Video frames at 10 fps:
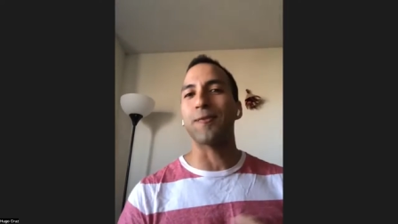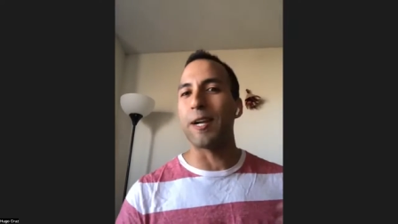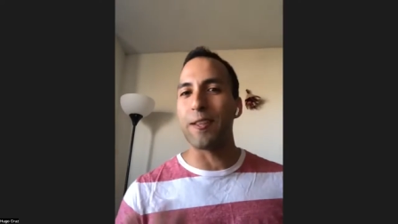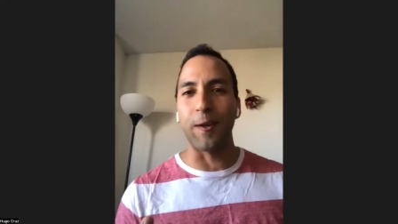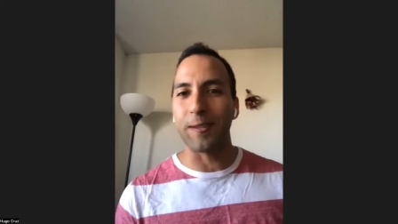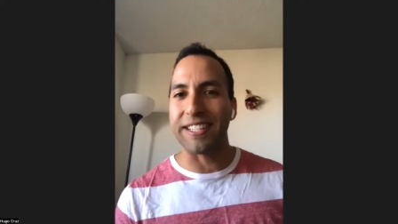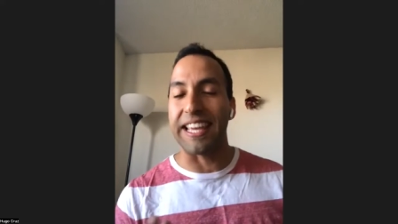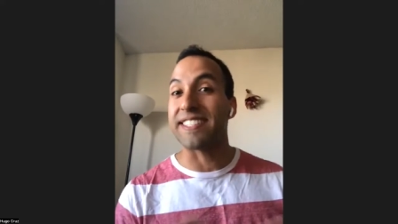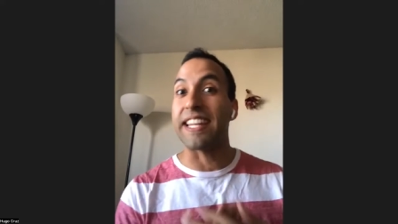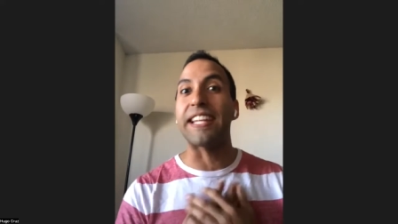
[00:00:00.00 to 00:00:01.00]
one of those
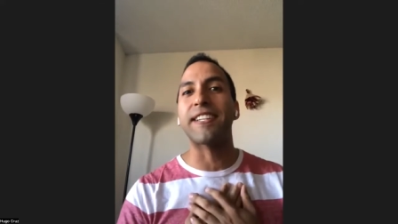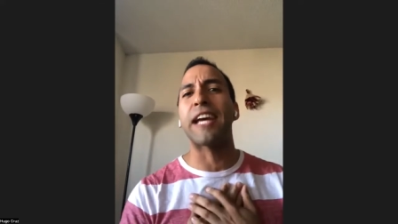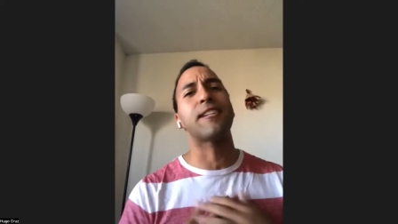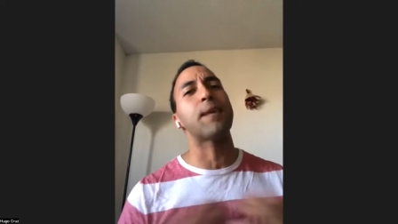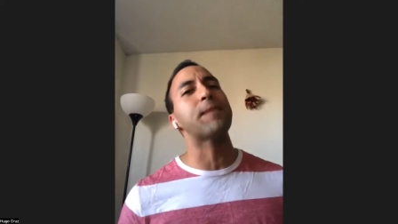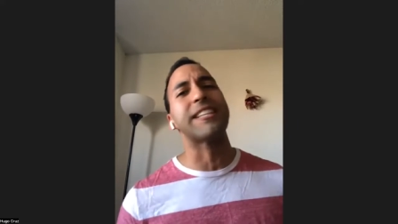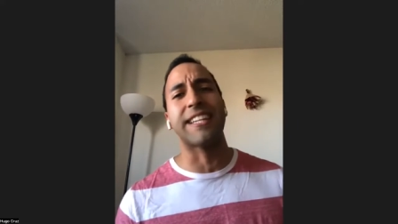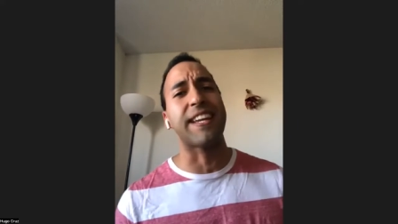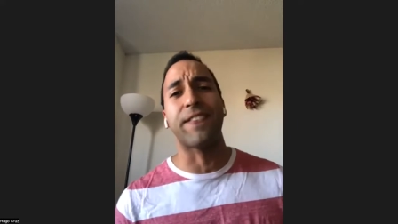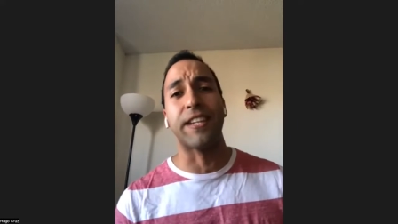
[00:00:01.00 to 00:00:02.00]
things, and it's something
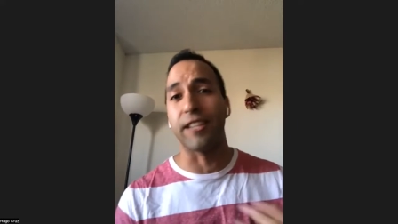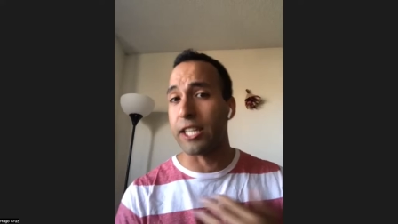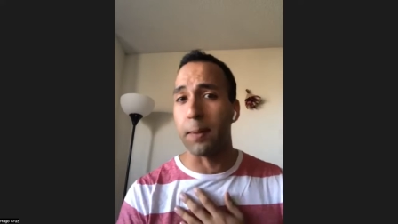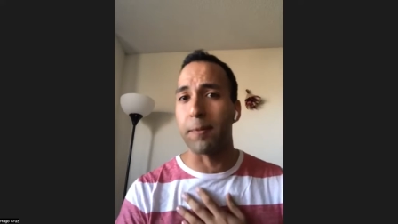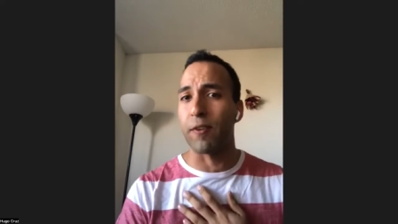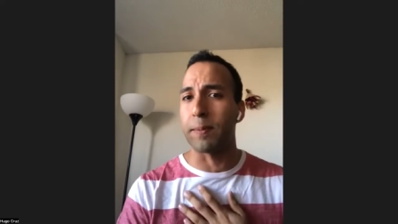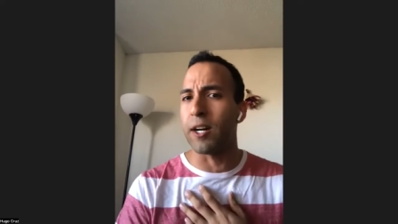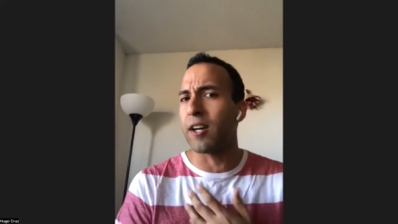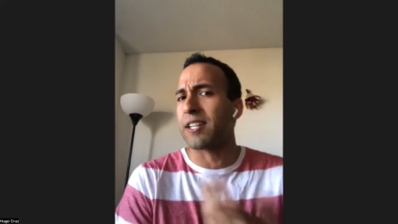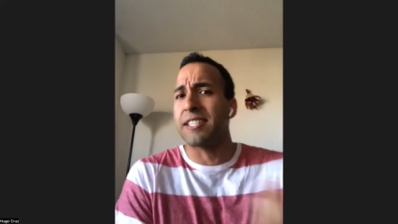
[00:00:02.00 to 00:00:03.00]
that definitely comes from the
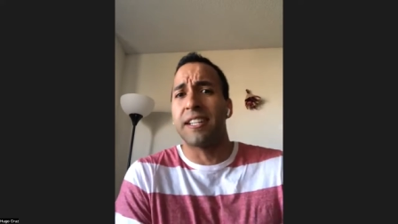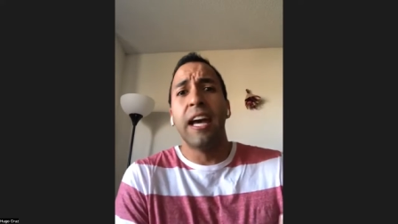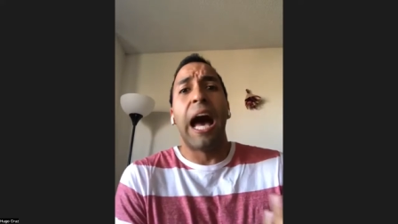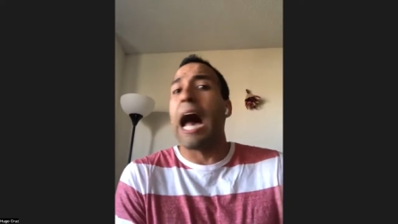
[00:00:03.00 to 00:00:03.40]
heart because I